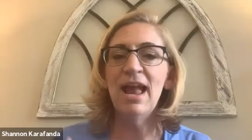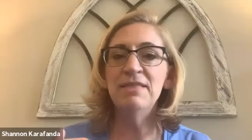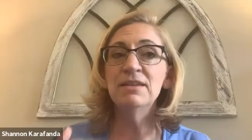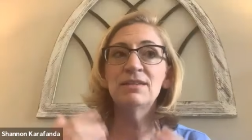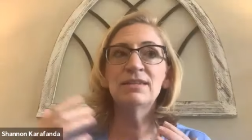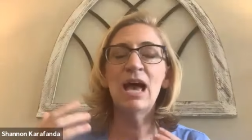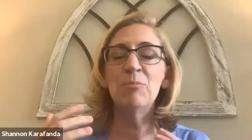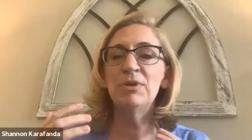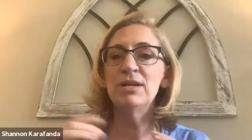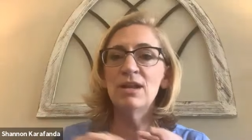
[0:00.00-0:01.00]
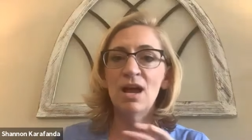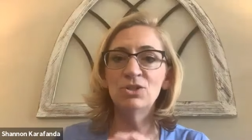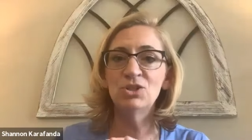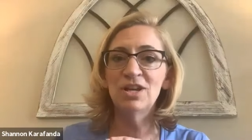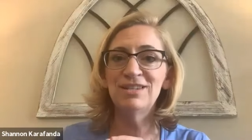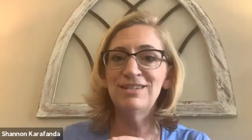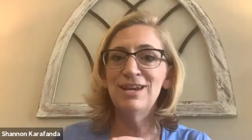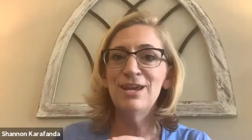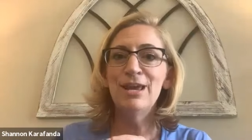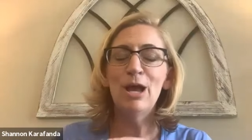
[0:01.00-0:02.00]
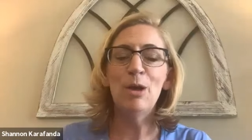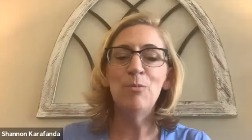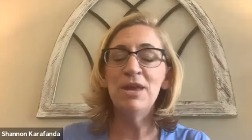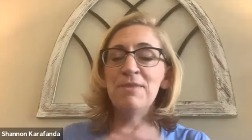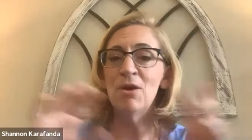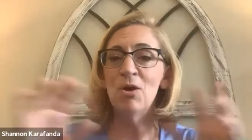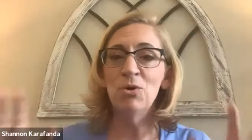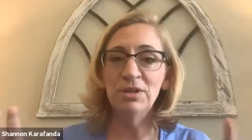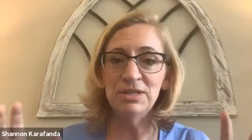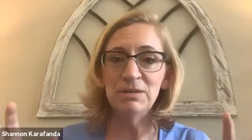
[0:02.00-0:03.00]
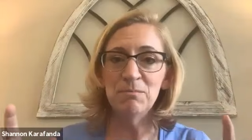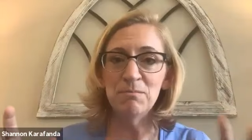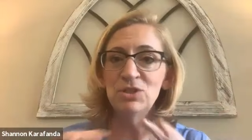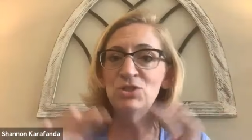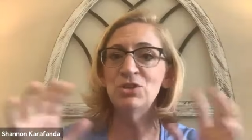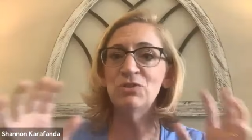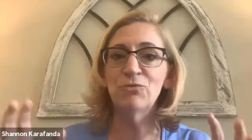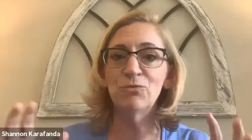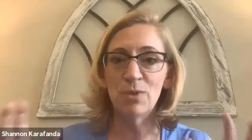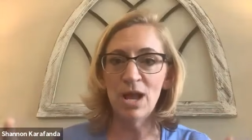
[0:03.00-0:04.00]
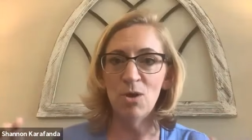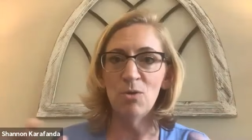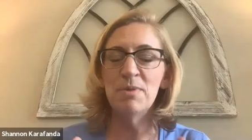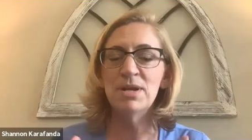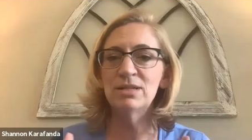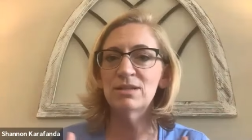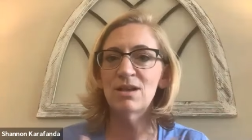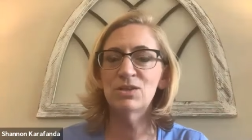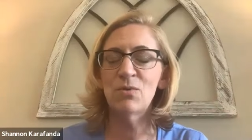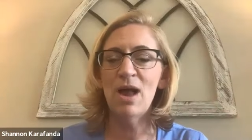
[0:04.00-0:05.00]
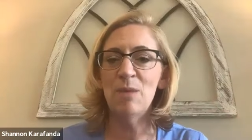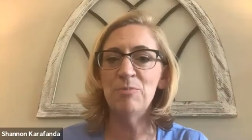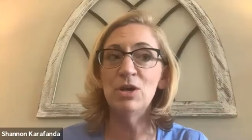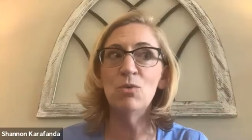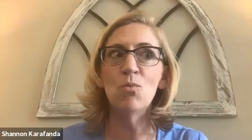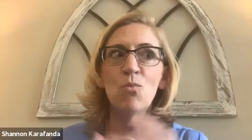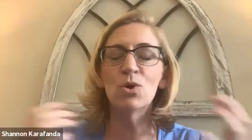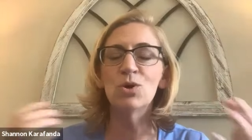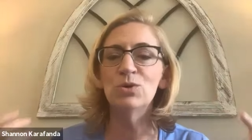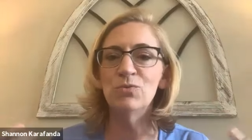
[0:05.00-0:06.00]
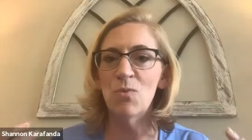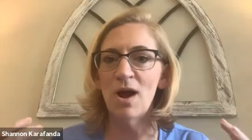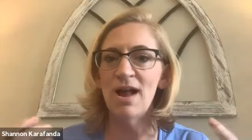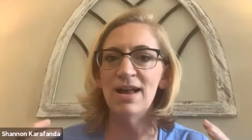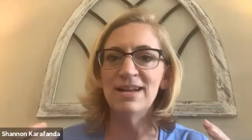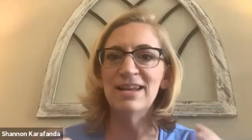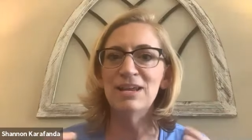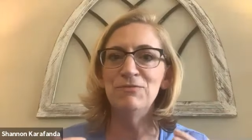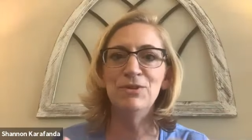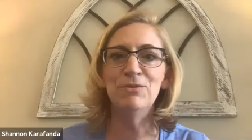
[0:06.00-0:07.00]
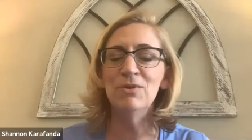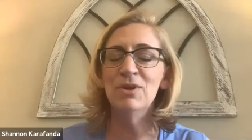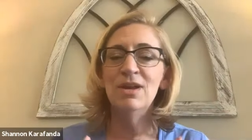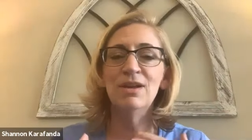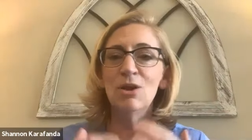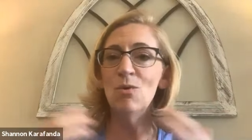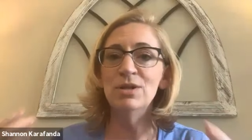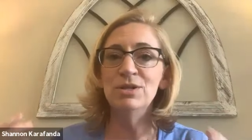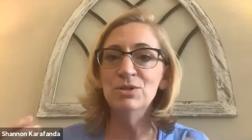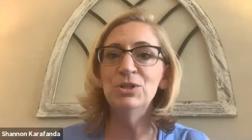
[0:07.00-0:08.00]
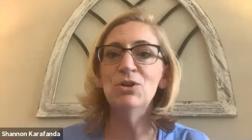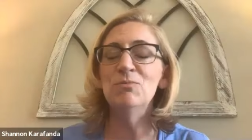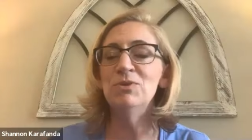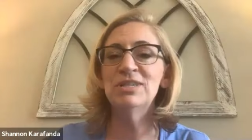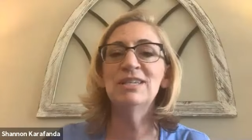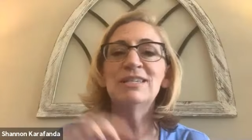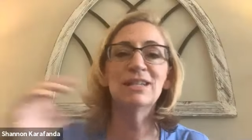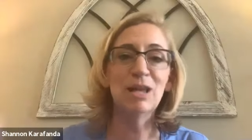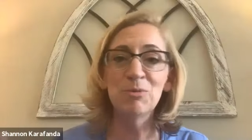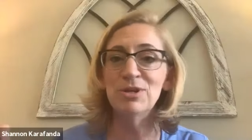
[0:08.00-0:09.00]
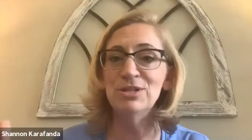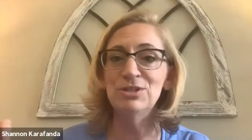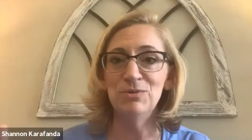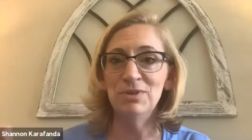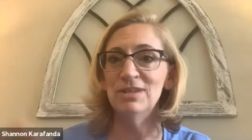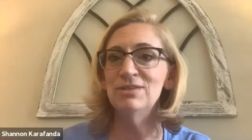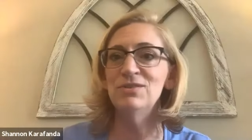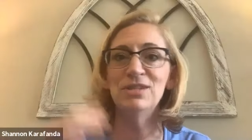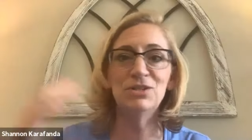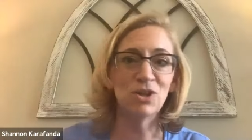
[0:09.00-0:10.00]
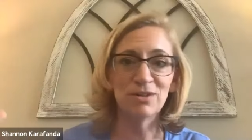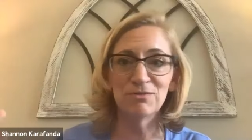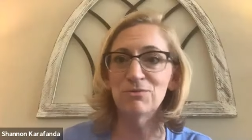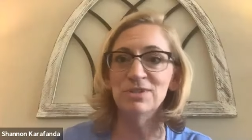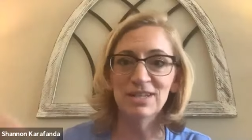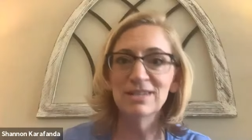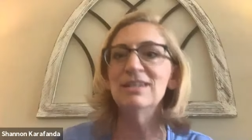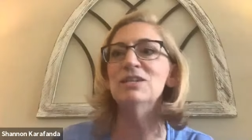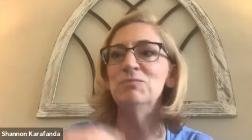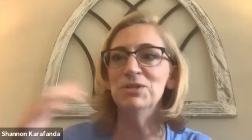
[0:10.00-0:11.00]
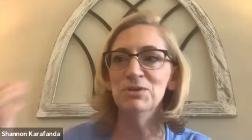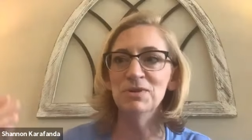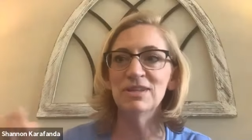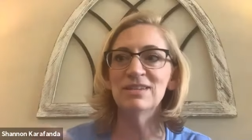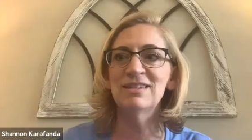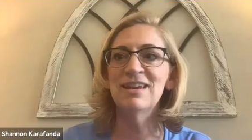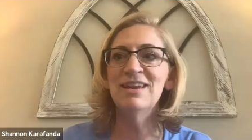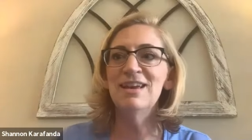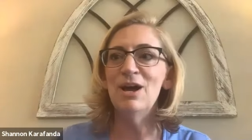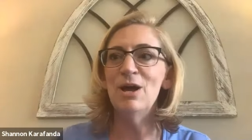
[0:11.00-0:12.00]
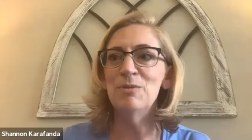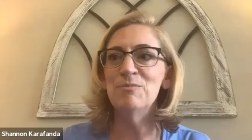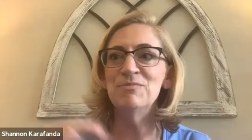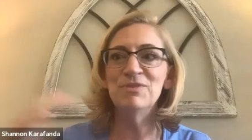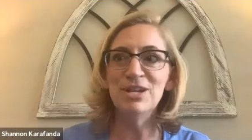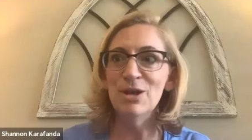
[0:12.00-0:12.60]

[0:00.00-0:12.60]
And this is happening not just um, in the holy mischief realm, but it's also happening worldwide. If you go on YouTube, you see celebrities doing this. You see John Krasinski's been doing this. Um, you